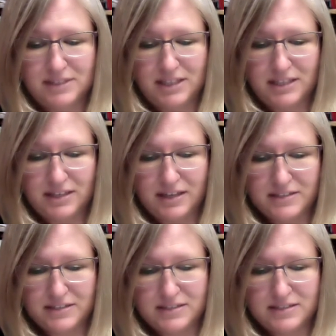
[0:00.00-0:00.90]

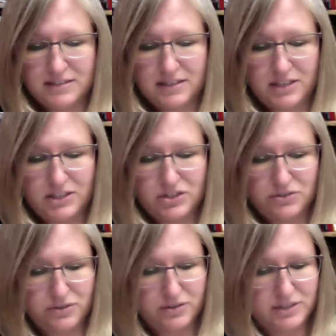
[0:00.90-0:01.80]
Yes, he
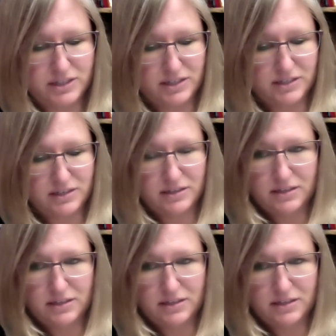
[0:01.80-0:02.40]
sure did.